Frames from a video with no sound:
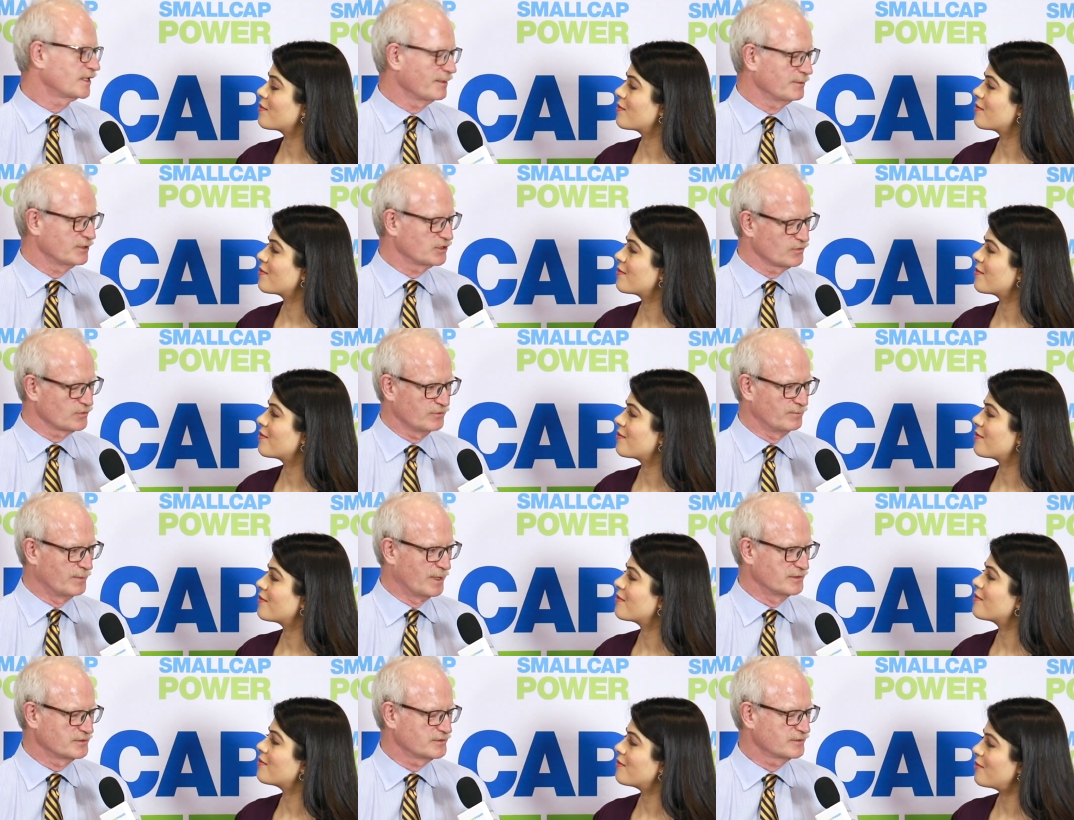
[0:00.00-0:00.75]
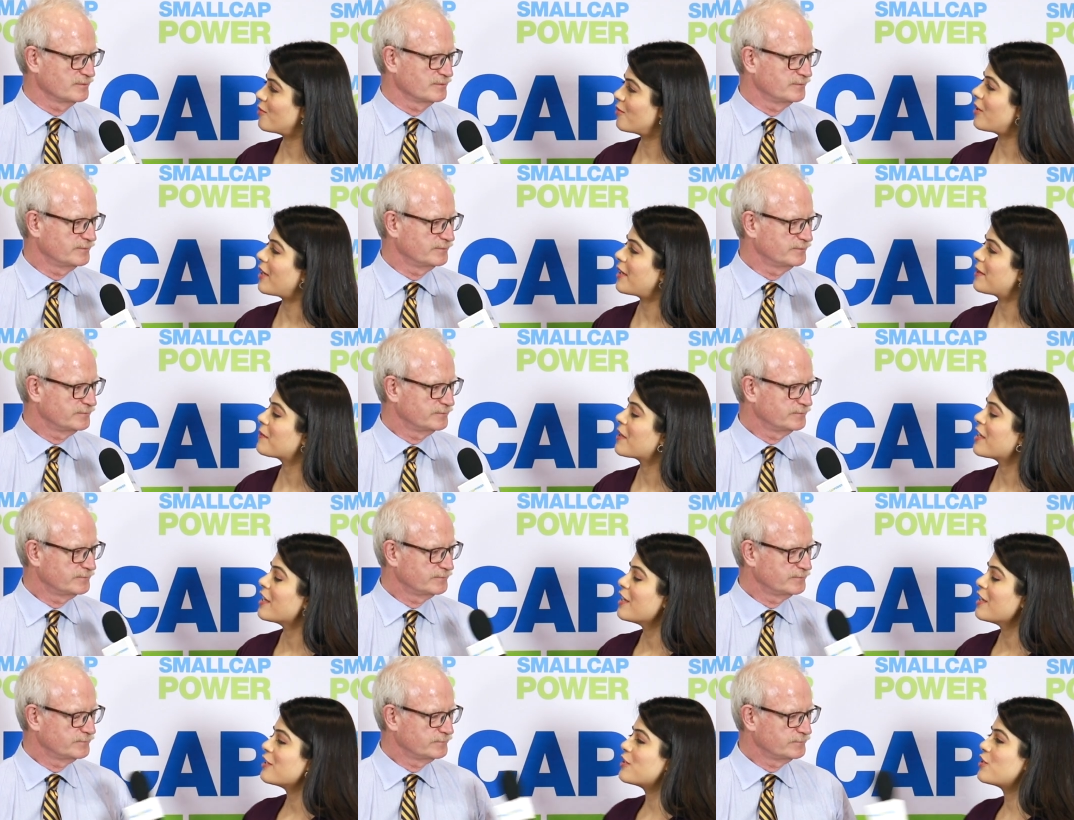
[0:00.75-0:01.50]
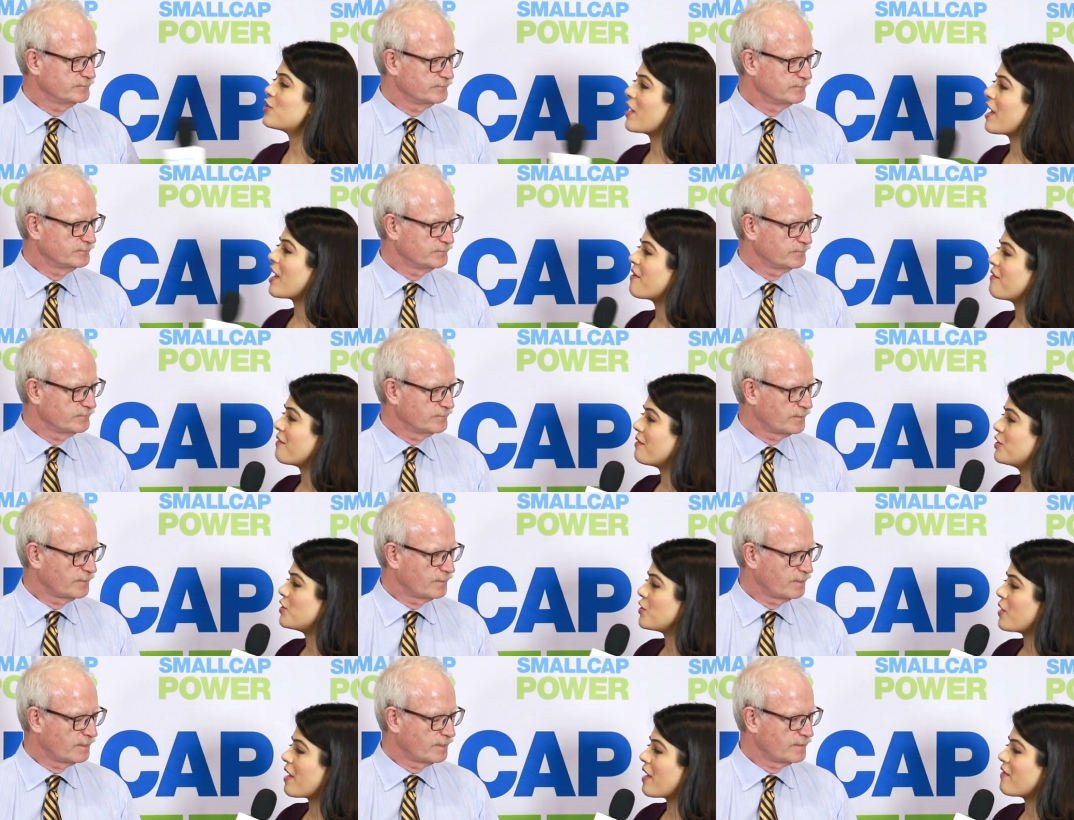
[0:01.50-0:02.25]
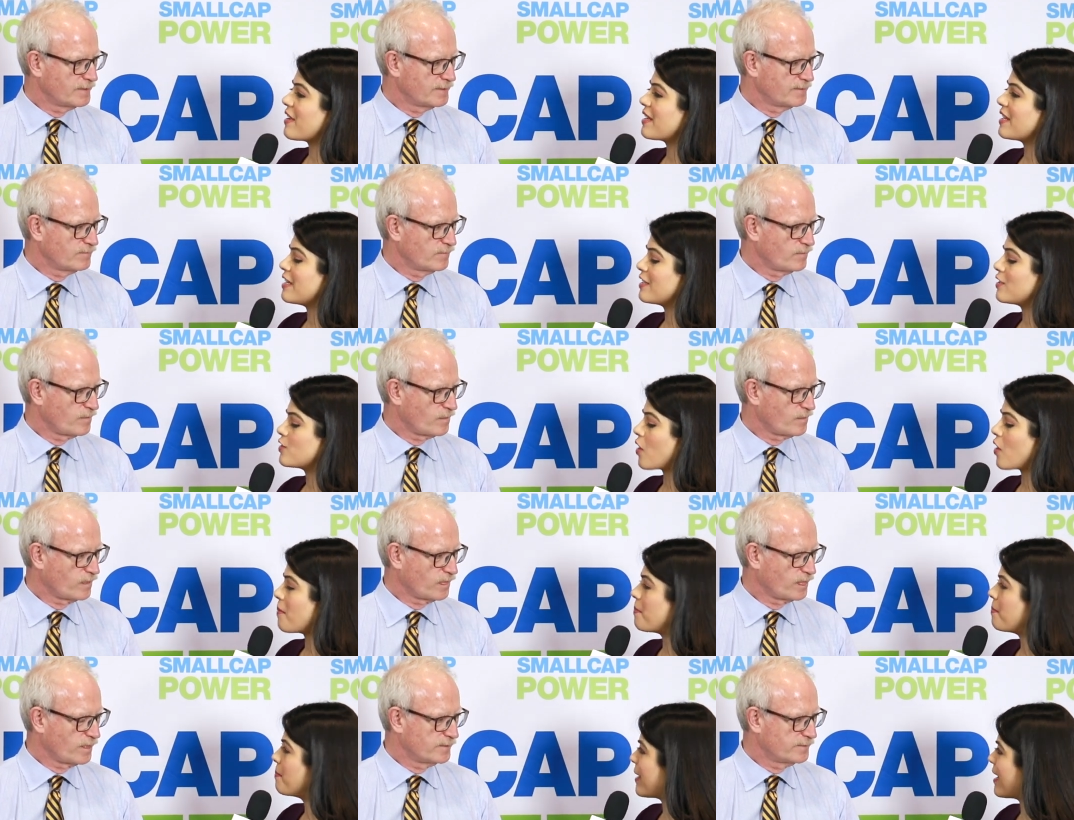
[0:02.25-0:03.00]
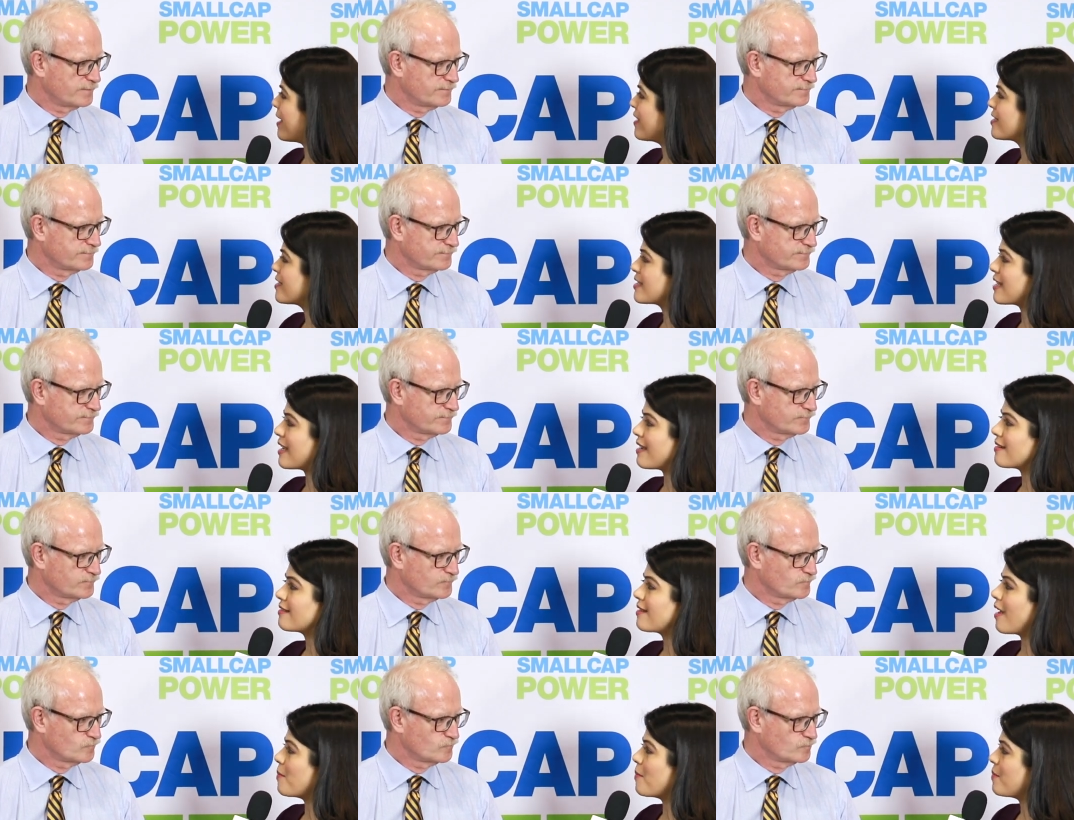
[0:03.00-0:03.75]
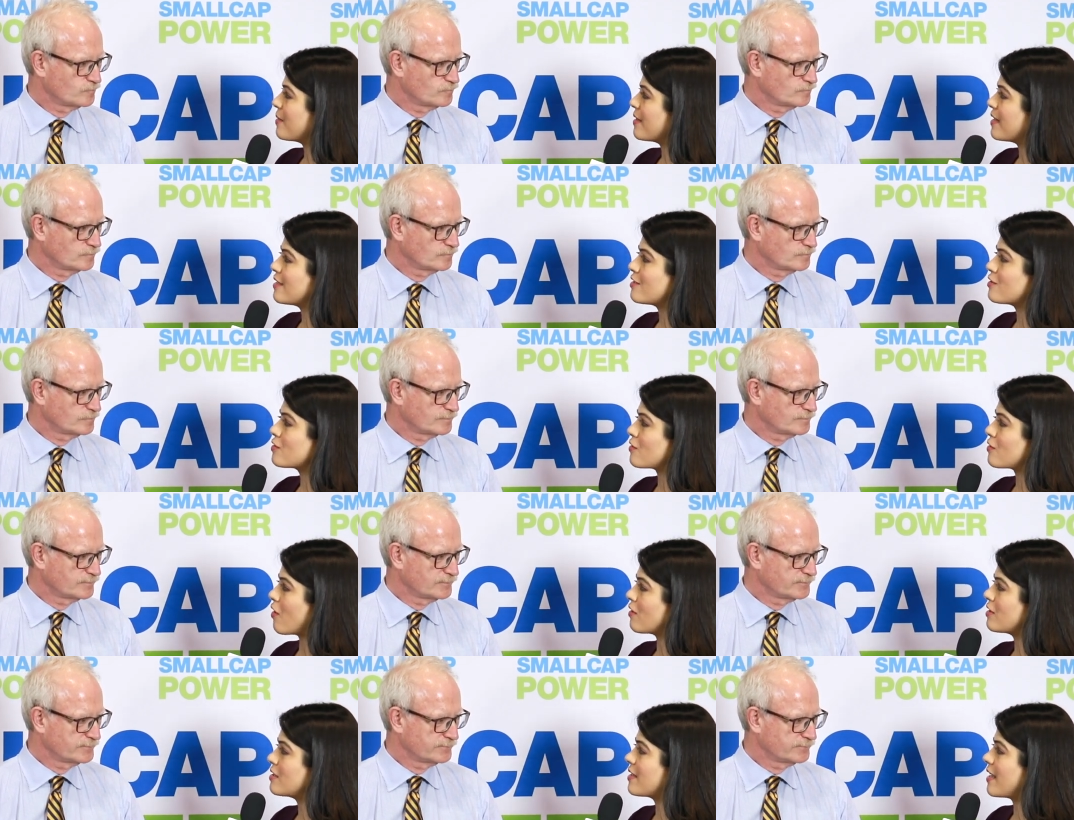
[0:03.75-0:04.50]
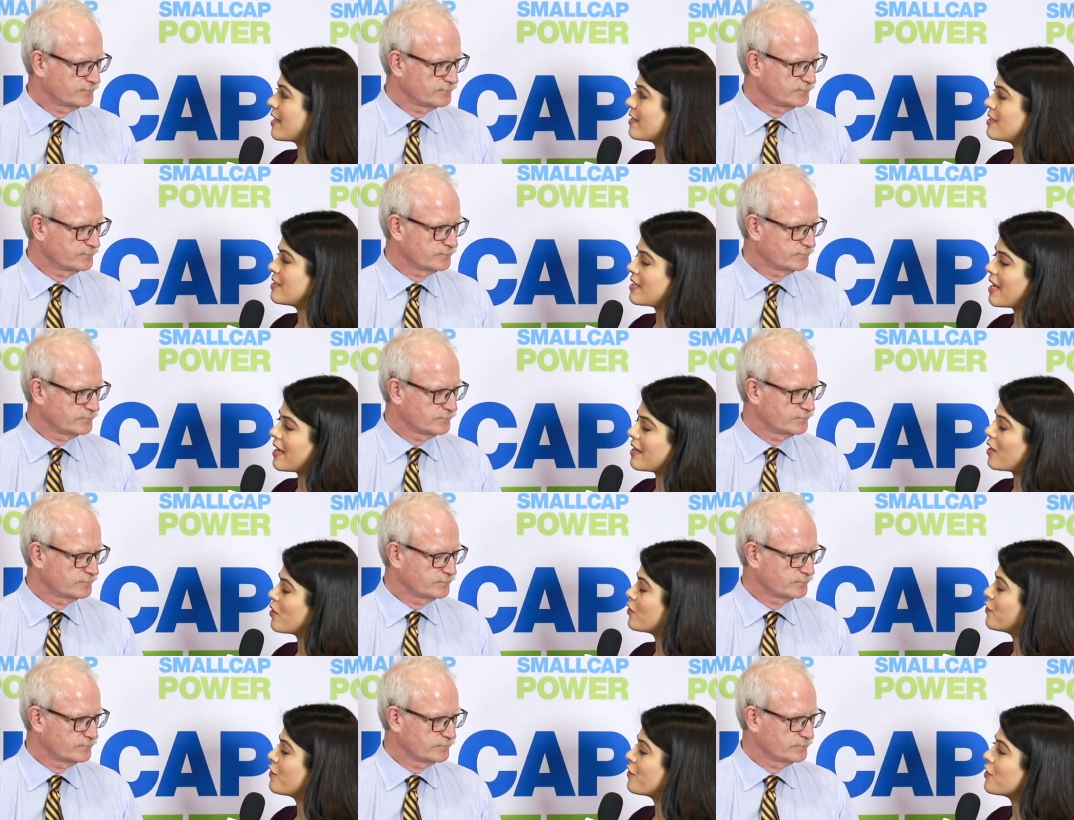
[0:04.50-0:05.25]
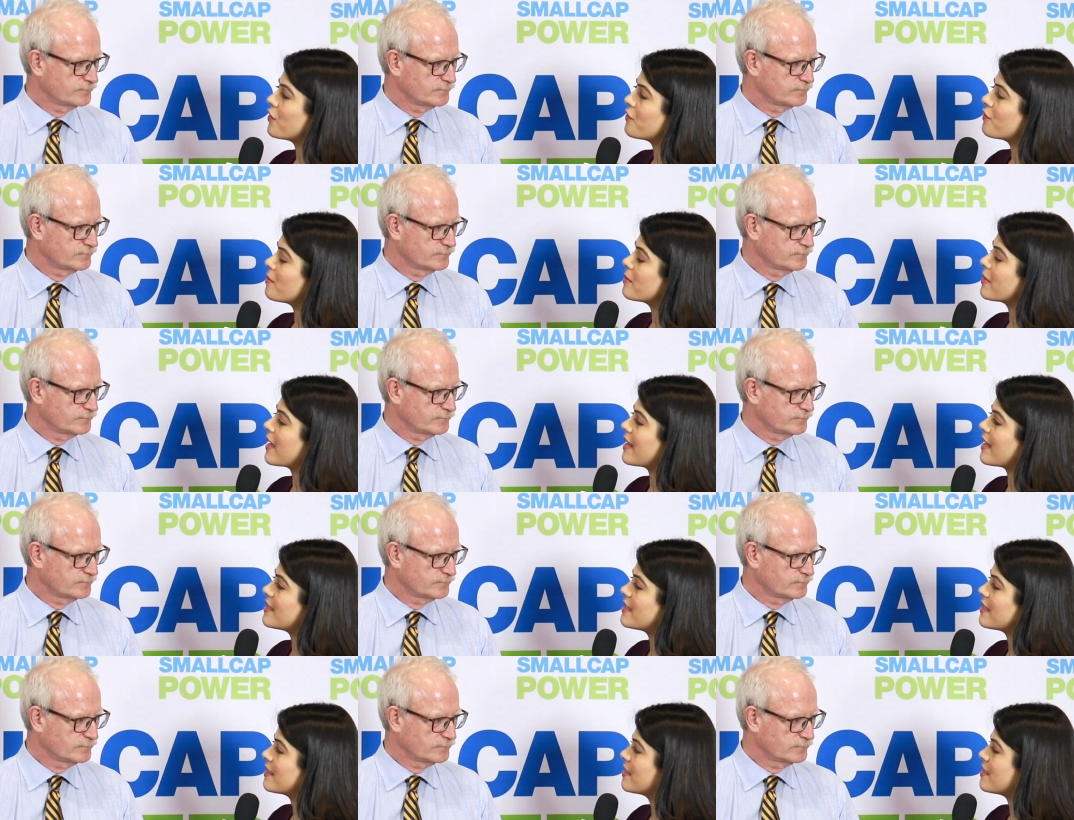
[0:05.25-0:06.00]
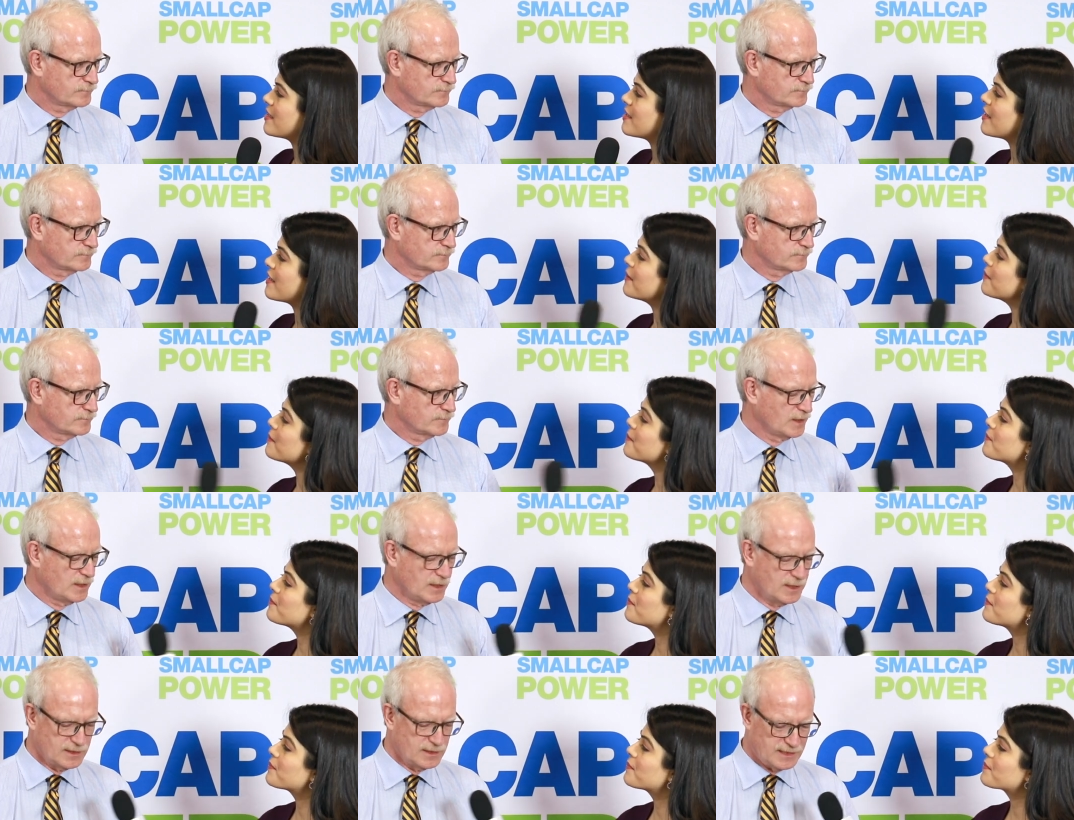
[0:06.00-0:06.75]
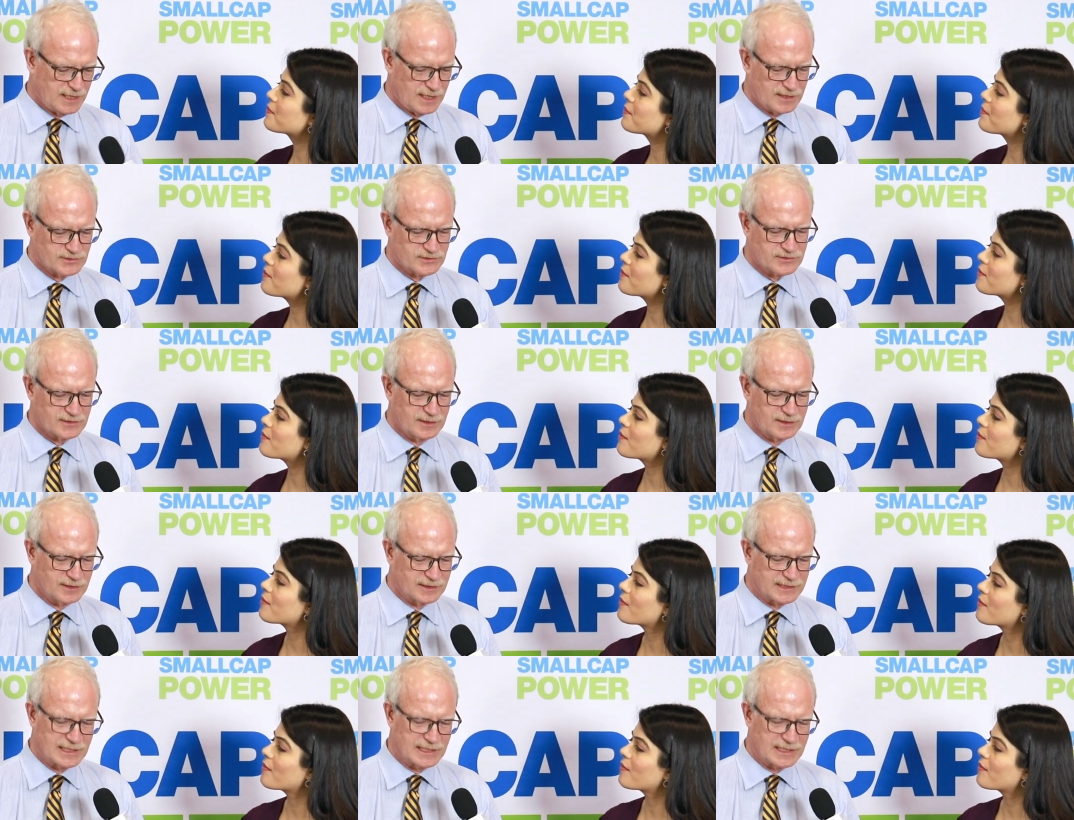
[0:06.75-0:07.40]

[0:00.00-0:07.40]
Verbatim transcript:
Speaker 1: coming twelve months.
Speaker 2: Do you have, do you have any top picks, uh, companies, stocks that stand out for you from Cantech this year?
Speaker 1: Yes, uh,